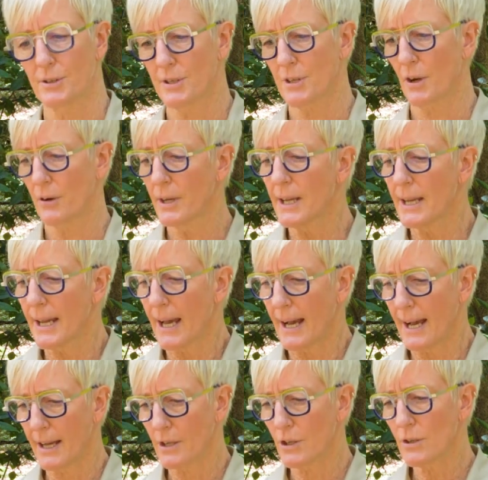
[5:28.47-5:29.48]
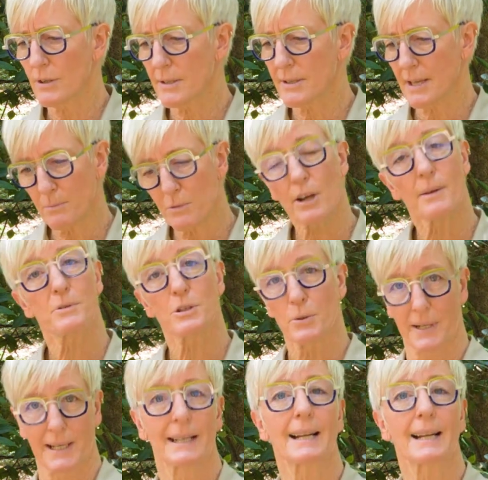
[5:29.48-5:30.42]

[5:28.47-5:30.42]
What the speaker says: So sometimes doing